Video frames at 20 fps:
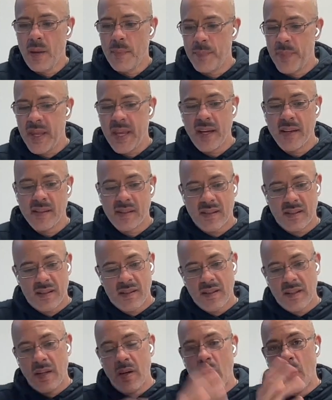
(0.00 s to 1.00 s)
Because
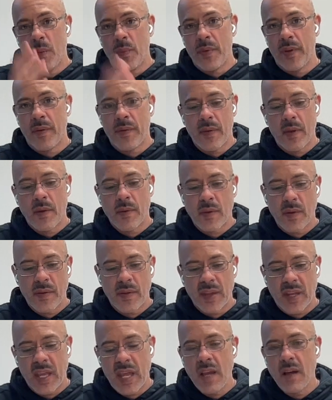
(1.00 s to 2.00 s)

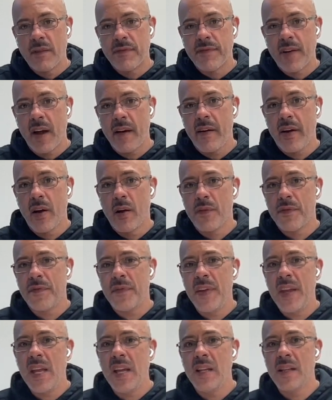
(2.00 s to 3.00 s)
the King of Fire here
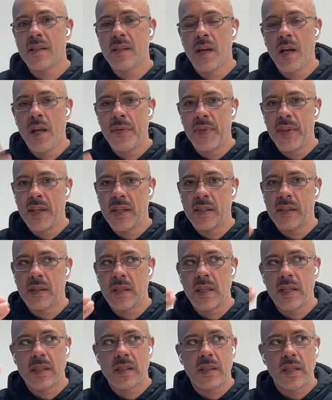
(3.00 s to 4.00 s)
feeds on
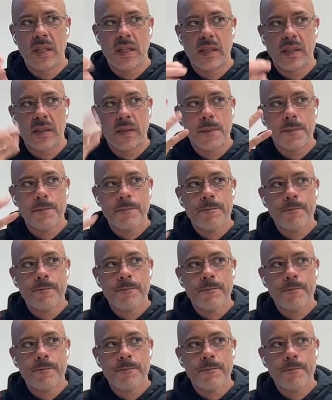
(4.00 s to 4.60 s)
this